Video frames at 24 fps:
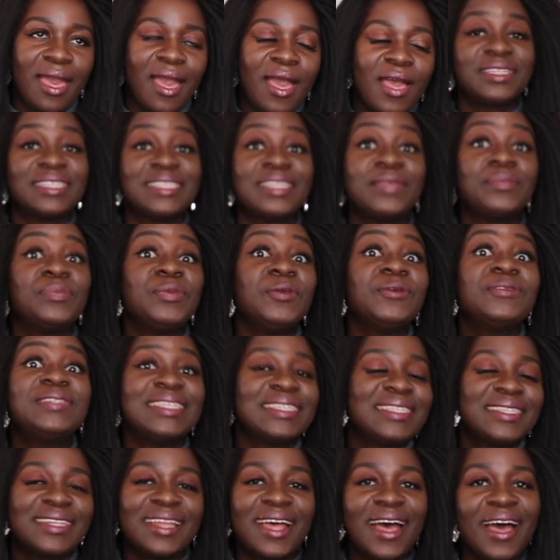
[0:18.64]
They say beauty
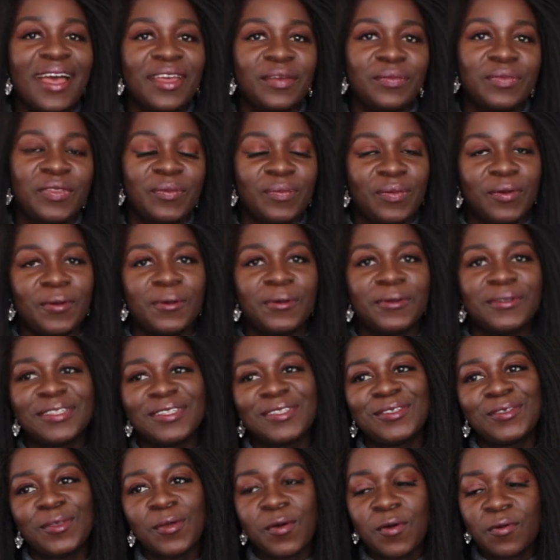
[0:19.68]
is in the eye of the beholder,
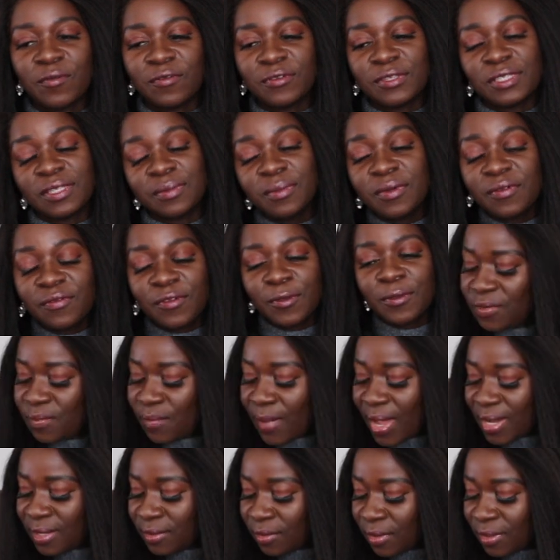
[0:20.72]
so for some of you, you
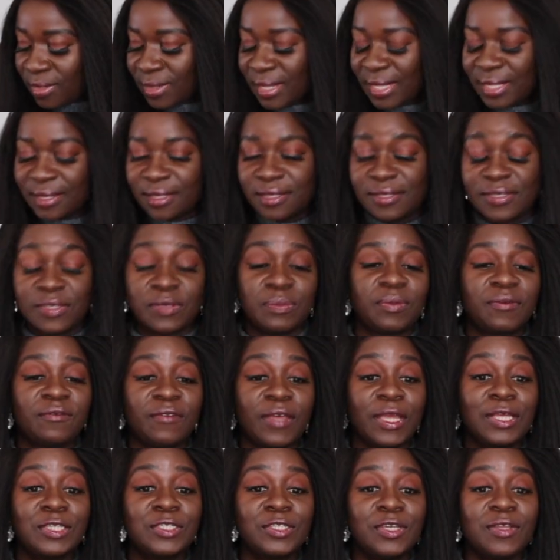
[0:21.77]
might not think this is
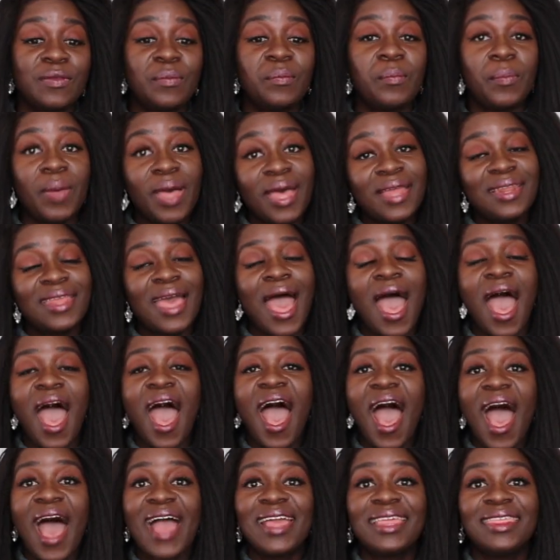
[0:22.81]
perfection, but
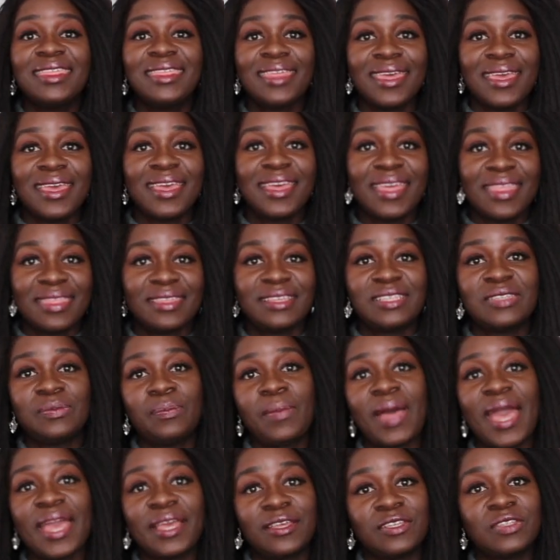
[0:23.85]
I think this
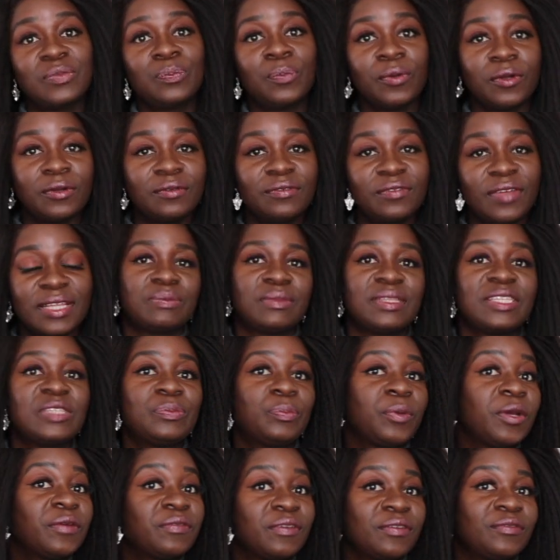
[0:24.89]
bag is perfect. It's
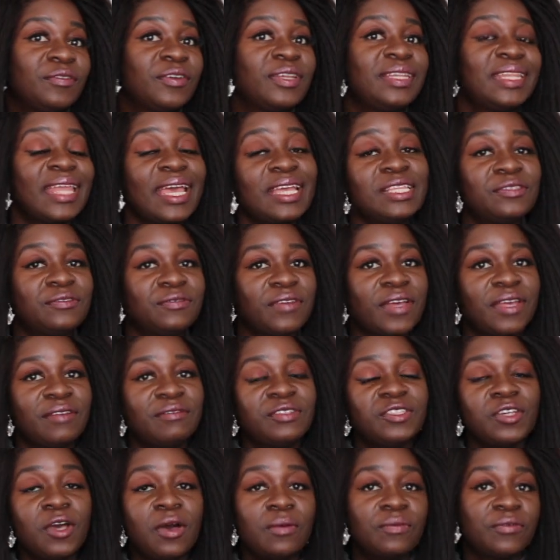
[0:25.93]
perfect for a 9-to-5
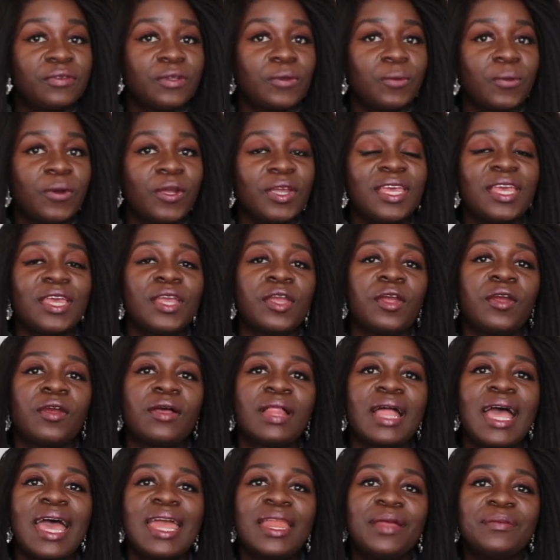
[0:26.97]
job for the working
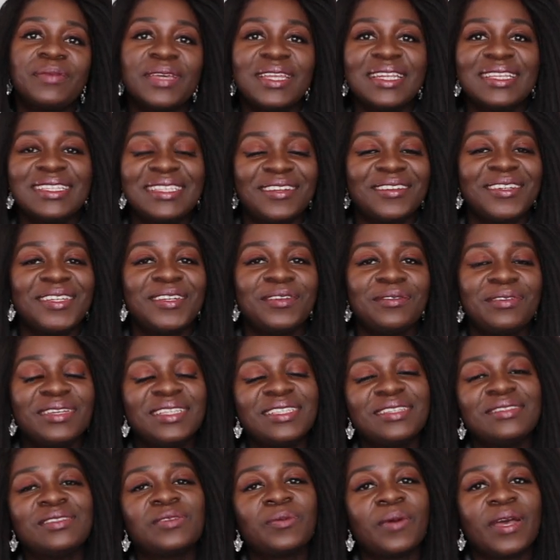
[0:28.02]
girl, and I'm going to tell you the
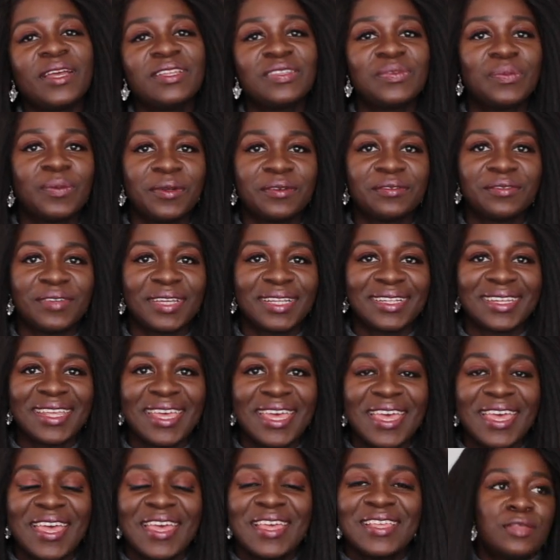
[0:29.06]
reasons why it's perfect.
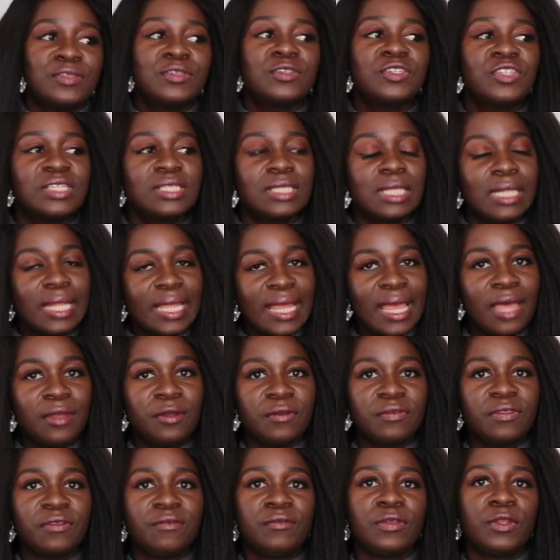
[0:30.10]
So just the layout
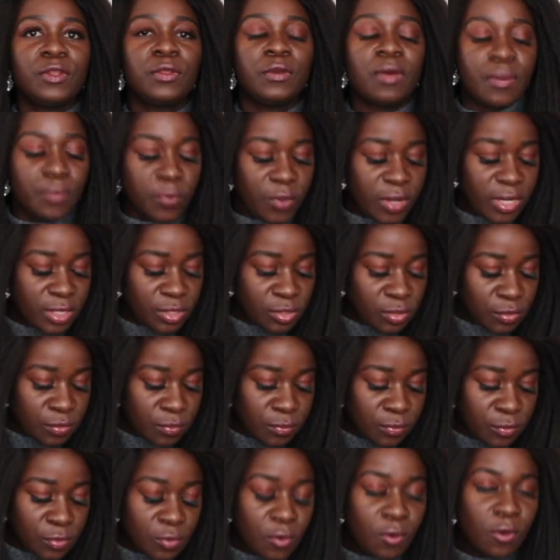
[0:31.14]
of the video, I'm going
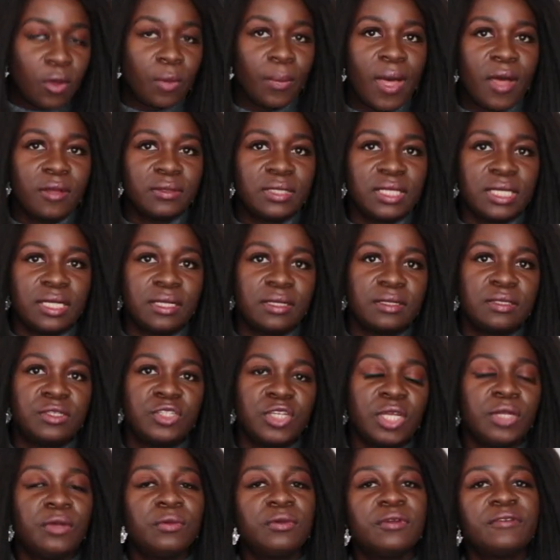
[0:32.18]
to talk about the
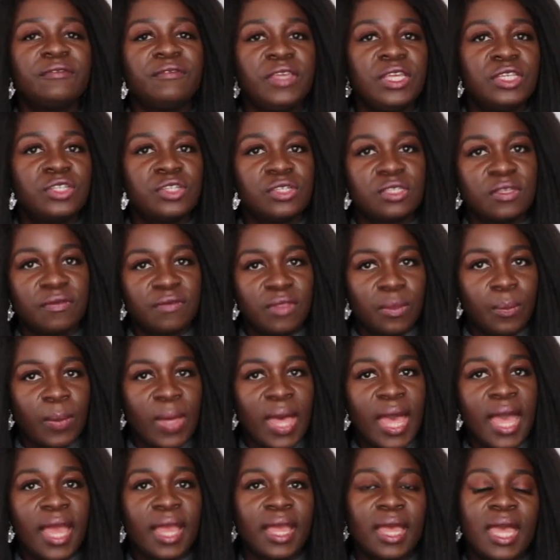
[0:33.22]
general features of the
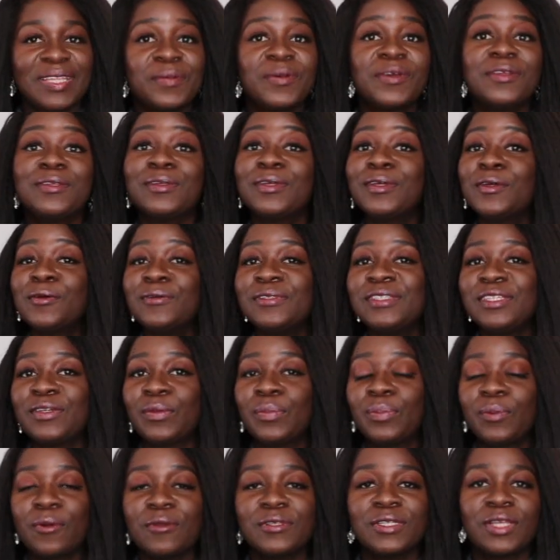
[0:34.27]
bag. I'm going to go into the
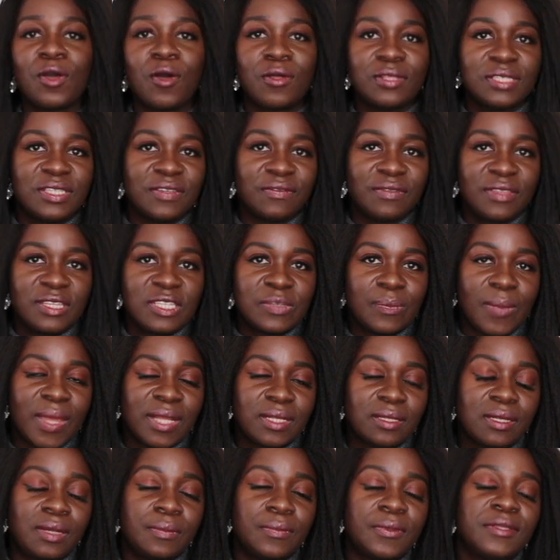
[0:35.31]
pros and cons of this bag,
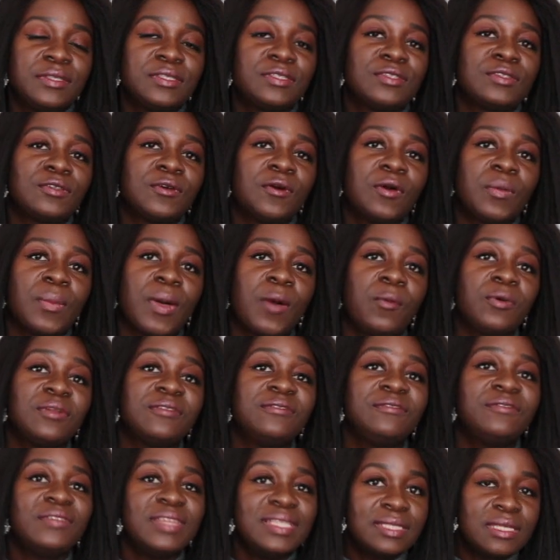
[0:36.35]
then I'm going to talk about what
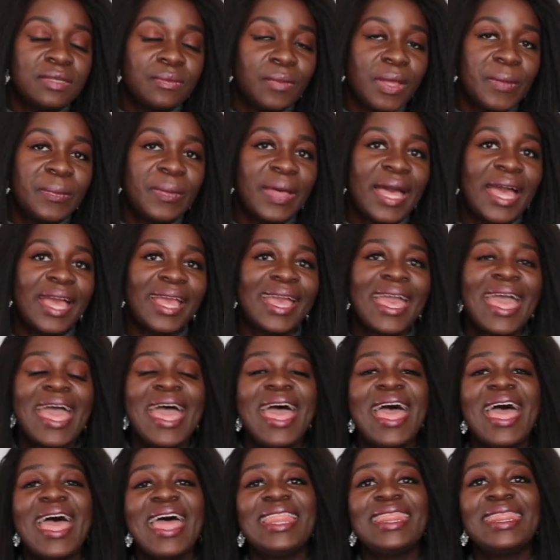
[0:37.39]
fits in my bag,
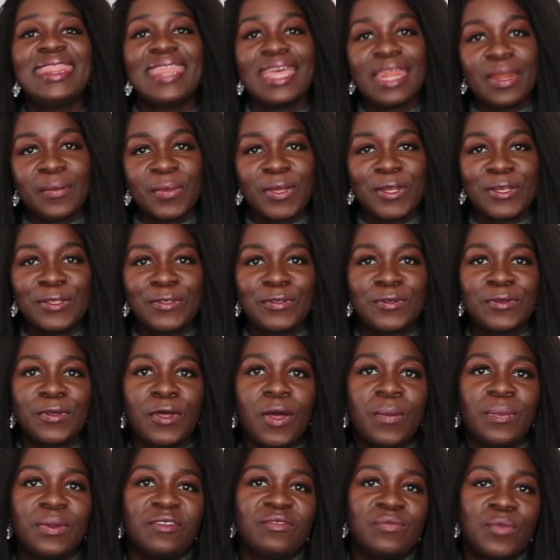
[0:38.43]
and then I'm going to do a
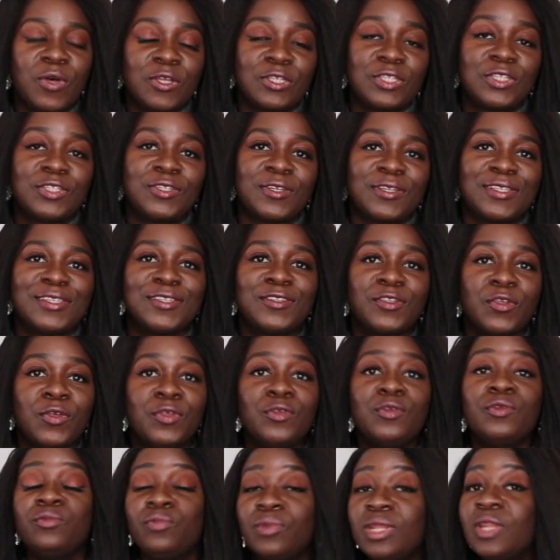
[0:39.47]
couple of mod shots. So
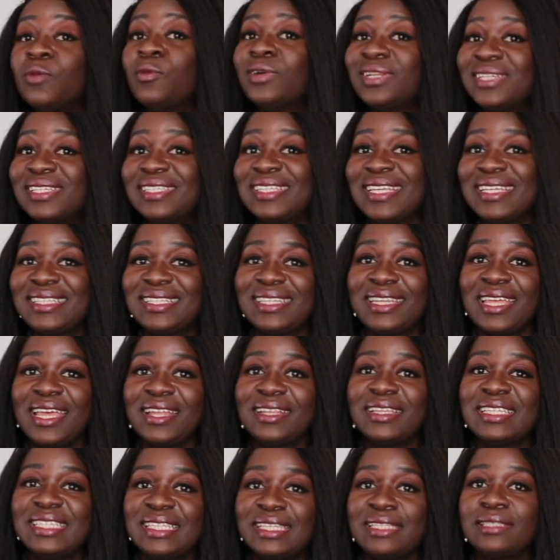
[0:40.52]
you really want to stay to the end
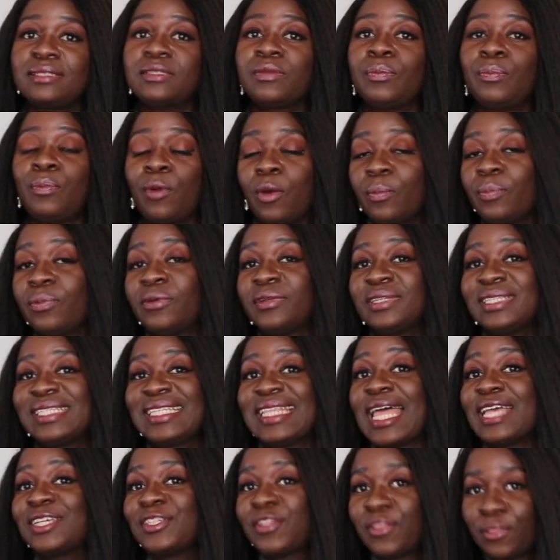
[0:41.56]
because this is a proper /
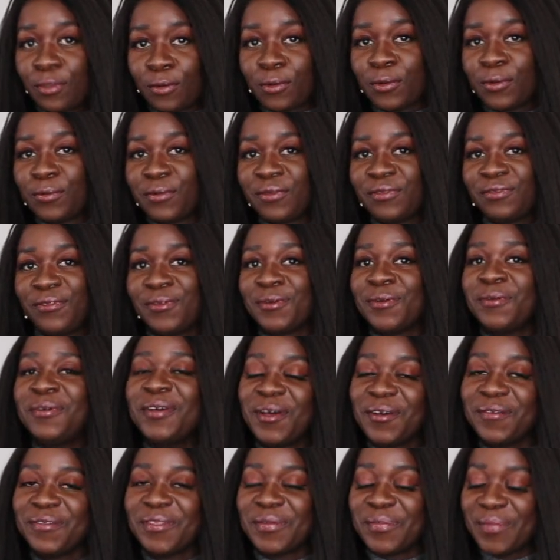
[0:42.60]
thorough review
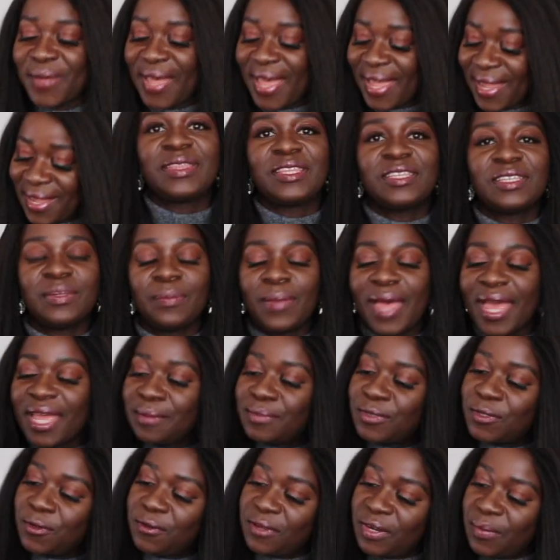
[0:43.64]
of the bag. So the bag I'm
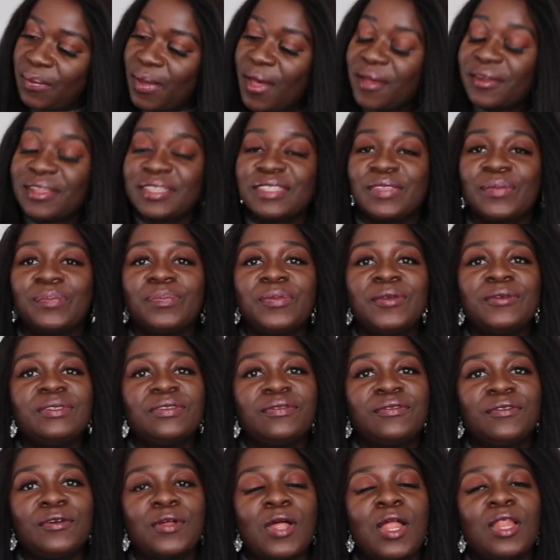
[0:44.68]
talking about is the
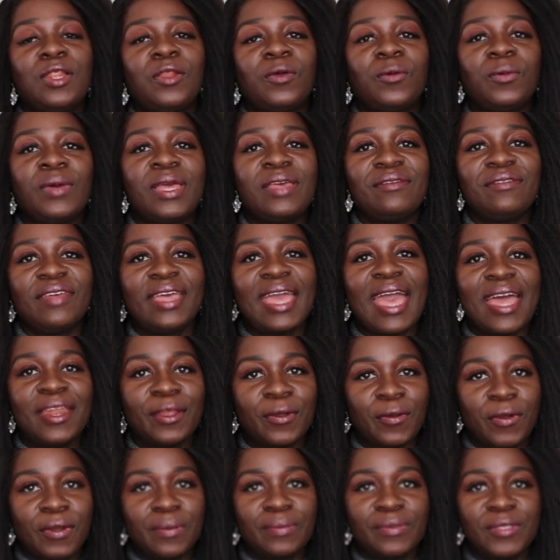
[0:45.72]
beautiful Loewe
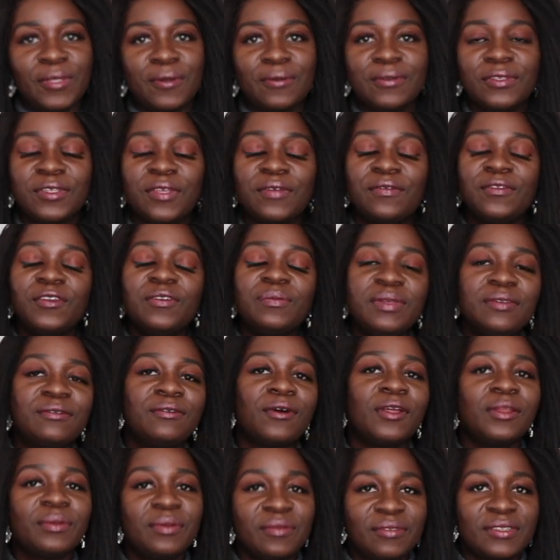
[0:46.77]
Anagram Tote. So if you've been
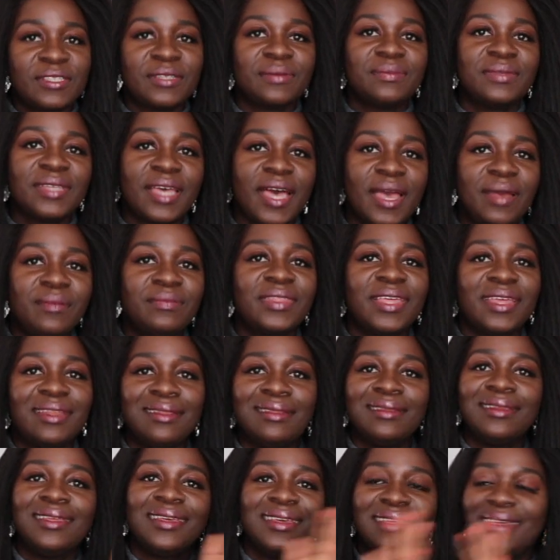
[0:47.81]
following me for some time, then